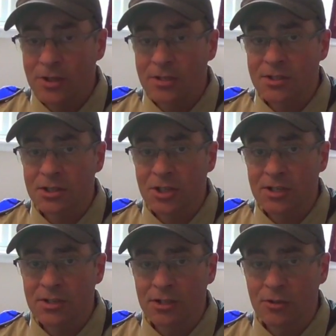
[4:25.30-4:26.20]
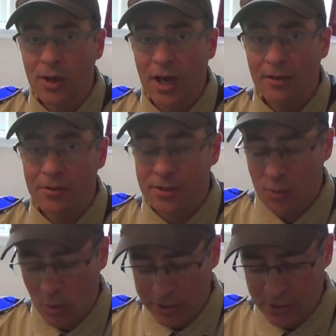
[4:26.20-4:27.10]
does suggest that you have a
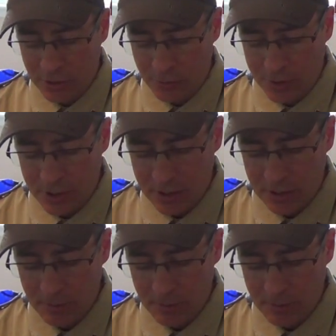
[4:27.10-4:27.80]
20-degree